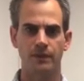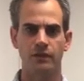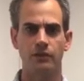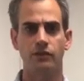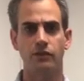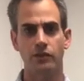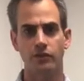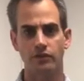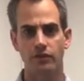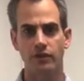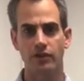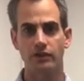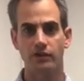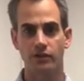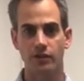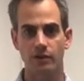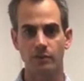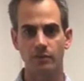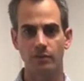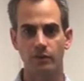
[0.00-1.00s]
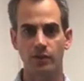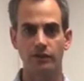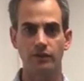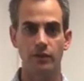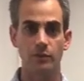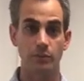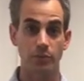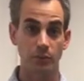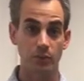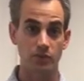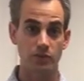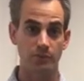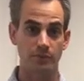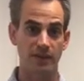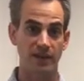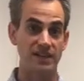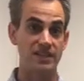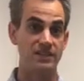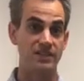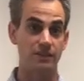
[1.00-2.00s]
So for example, if you bought a
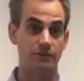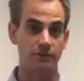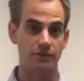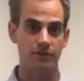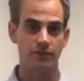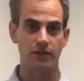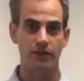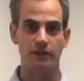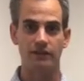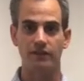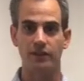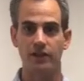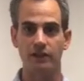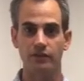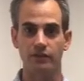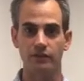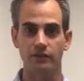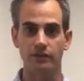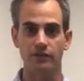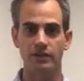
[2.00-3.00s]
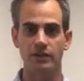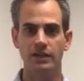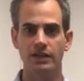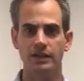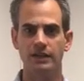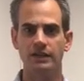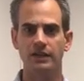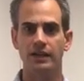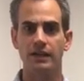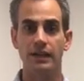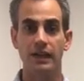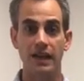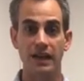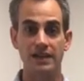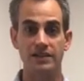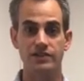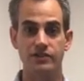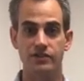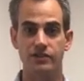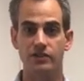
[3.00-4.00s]
painting for $5,000 and
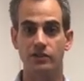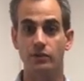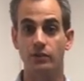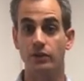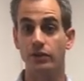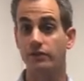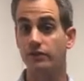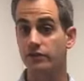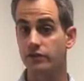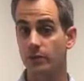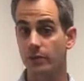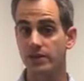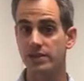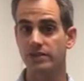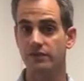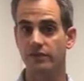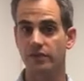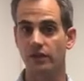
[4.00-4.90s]
later sold it for $25,000,